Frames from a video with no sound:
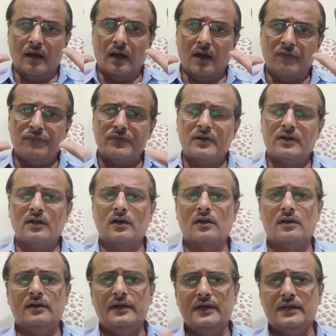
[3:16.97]

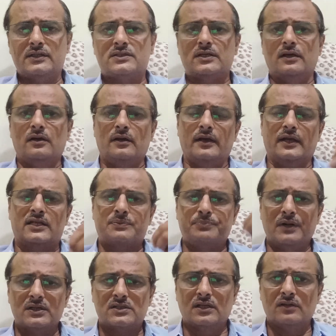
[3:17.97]
after its
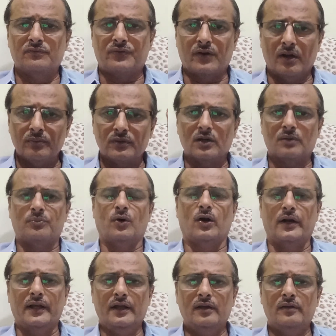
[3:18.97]
expulsion from the
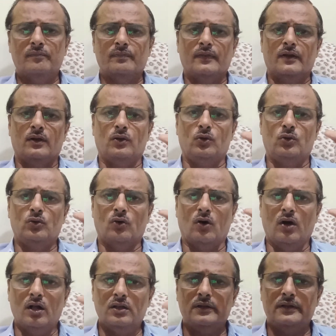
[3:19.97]
body,
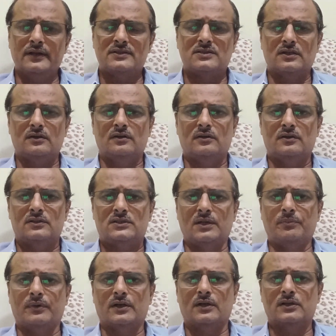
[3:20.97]
all these
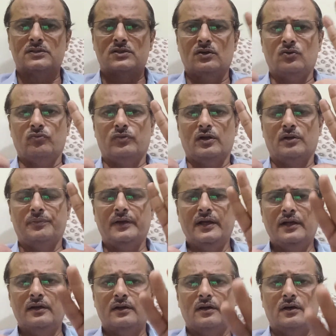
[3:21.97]
symptoms will
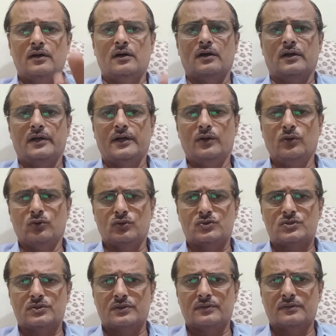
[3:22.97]
be
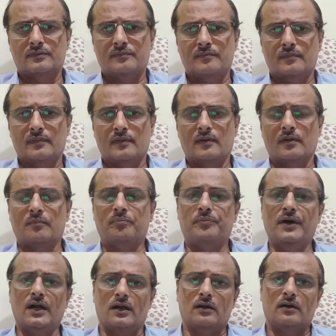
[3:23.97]
reduced.
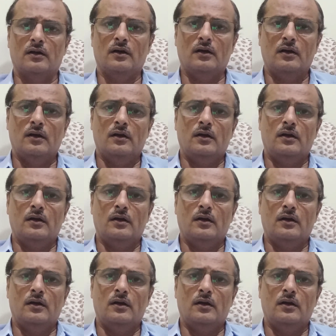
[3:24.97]
But